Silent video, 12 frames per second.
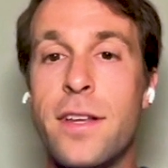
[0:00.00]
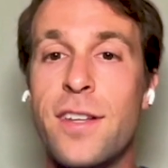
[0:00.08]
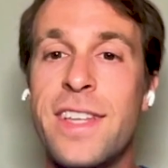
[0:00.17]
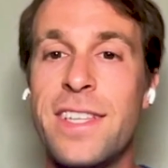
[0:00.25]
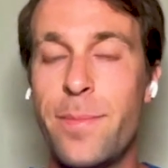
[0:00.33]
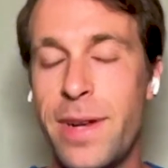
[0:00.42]

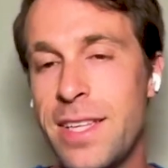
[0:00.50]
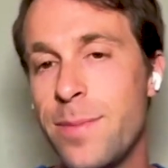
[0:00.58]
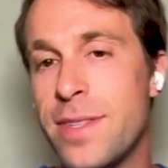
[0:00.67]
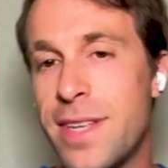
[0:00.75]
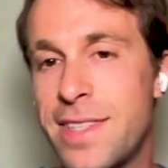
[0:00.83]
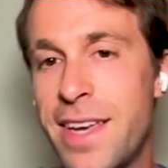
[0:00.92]
displacement
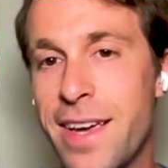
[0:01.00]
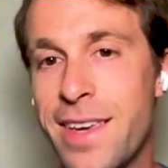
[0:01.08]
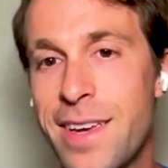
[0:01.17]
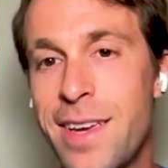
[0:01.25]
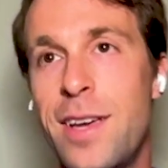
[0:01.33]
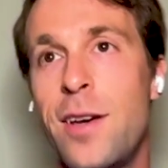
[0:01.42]
attack,
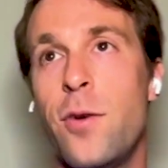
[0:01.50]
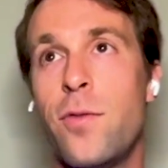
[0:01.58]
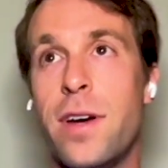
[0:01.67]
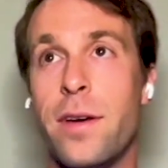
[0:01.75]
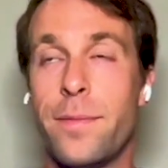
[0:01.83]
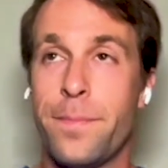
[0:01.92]
where